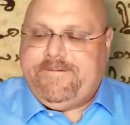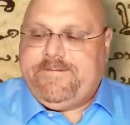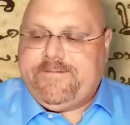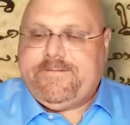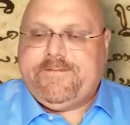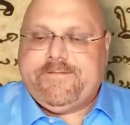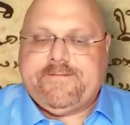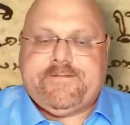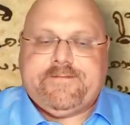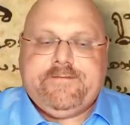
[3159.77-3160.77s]

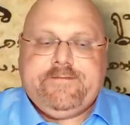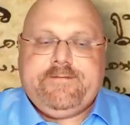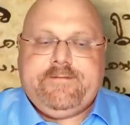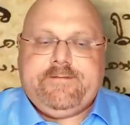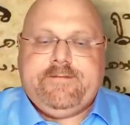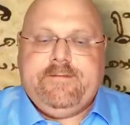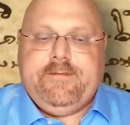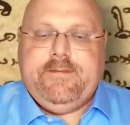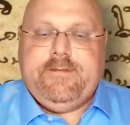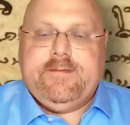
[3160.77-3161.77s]

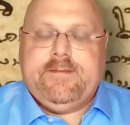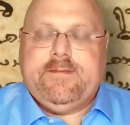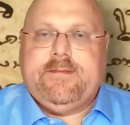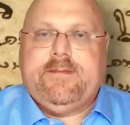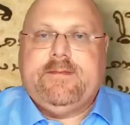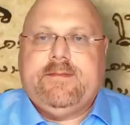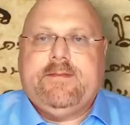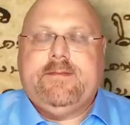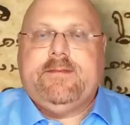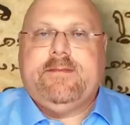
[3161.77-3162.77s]

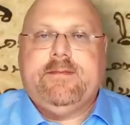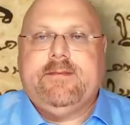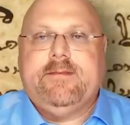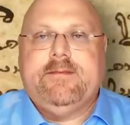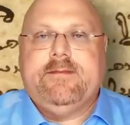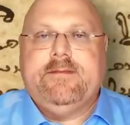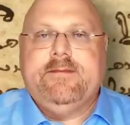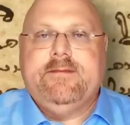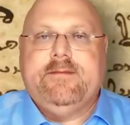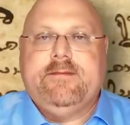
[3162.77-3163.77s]

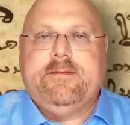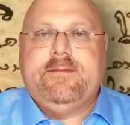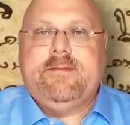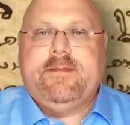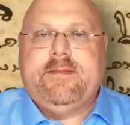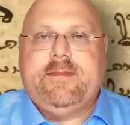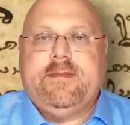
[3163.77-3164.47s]
This person isn't speaking.